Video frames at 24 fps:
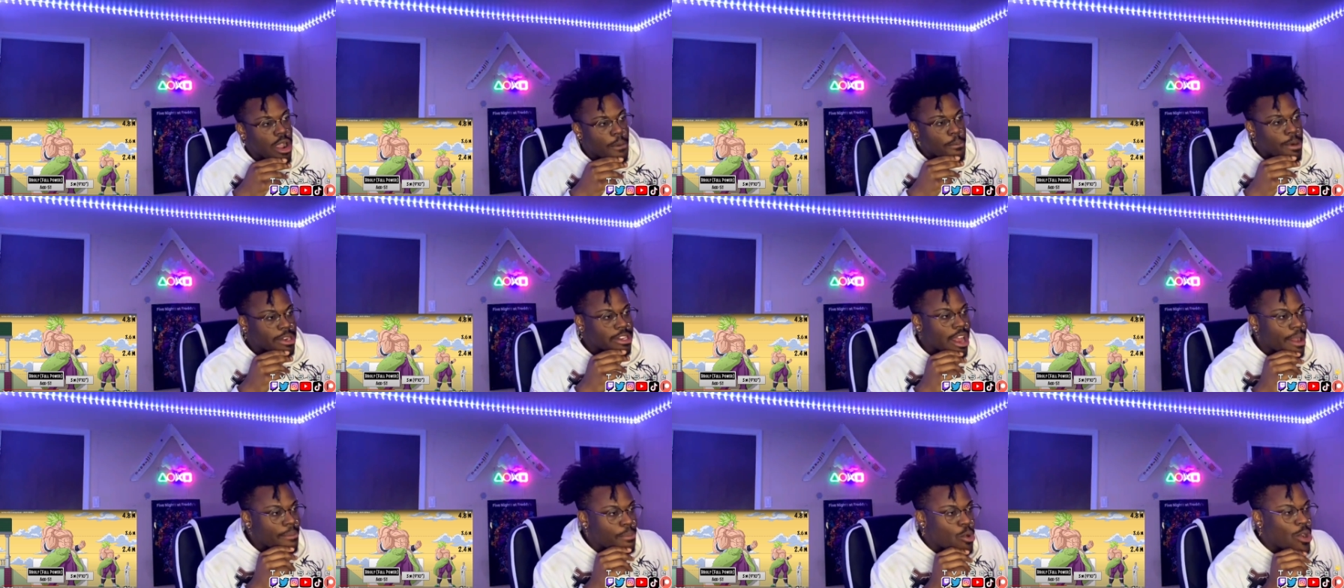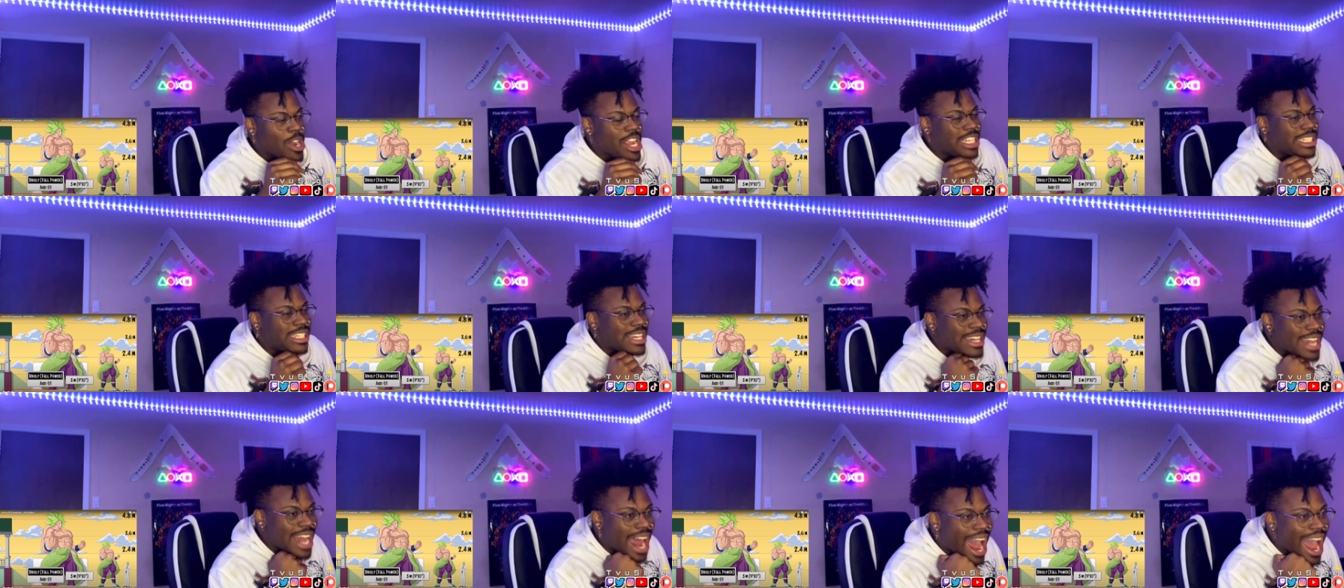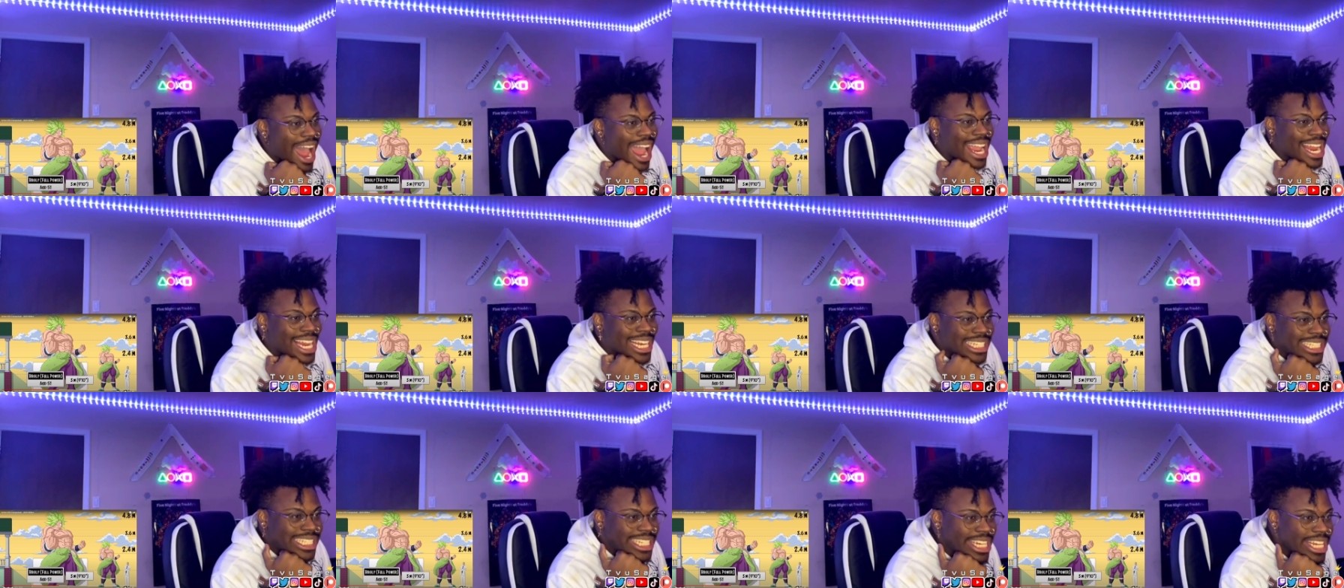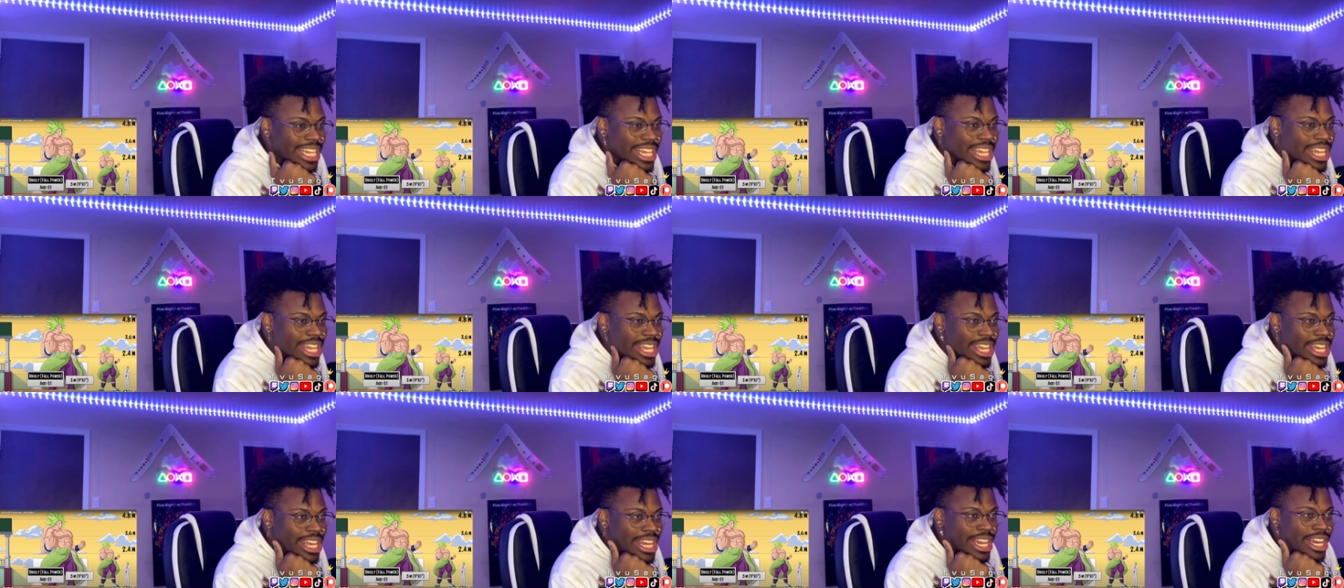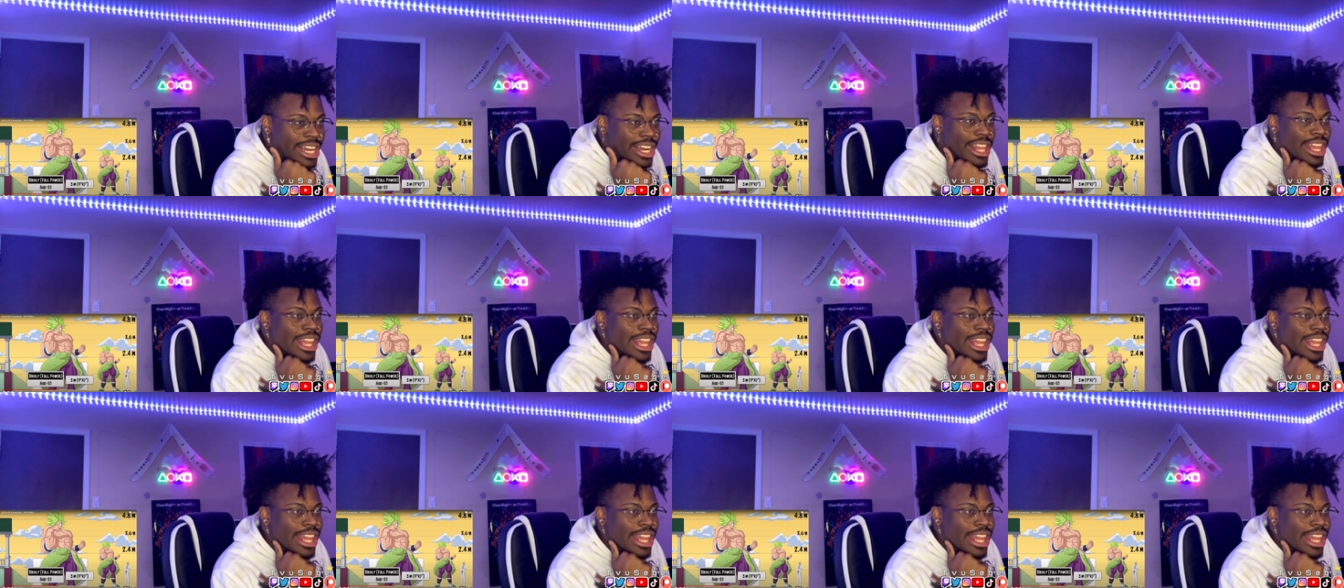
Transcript: But that boy is 9'10.